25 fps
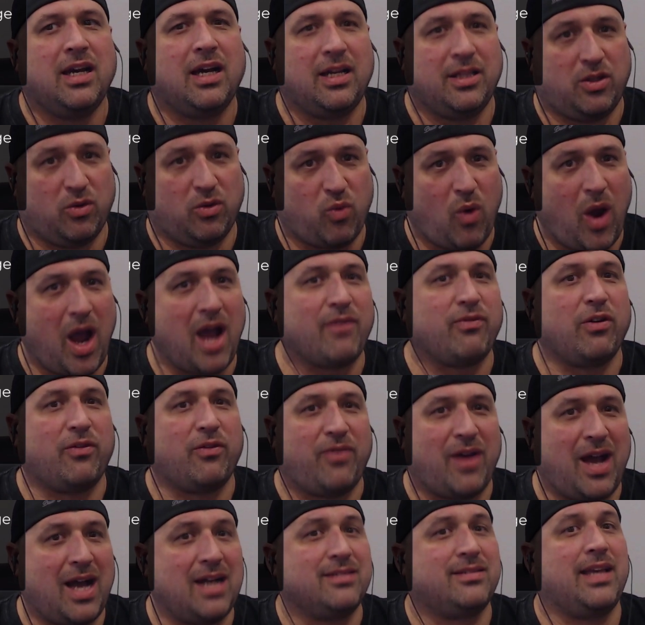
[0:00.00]
the Rockford
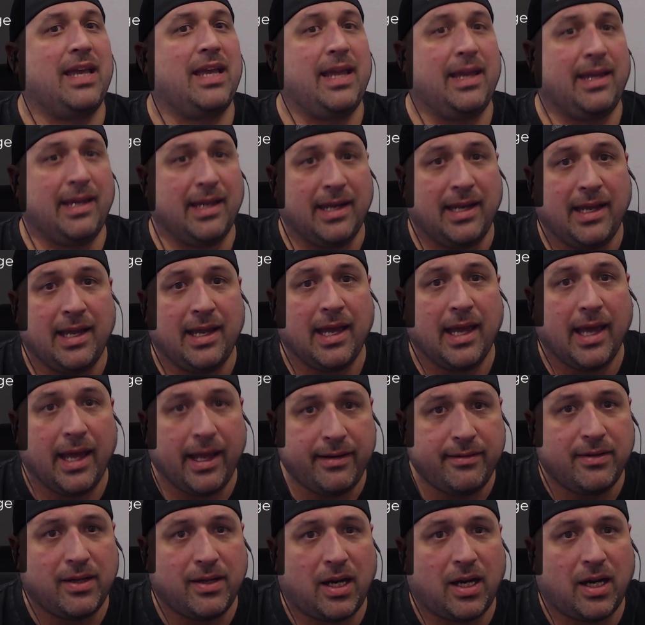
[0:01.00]
Fosgate can hit.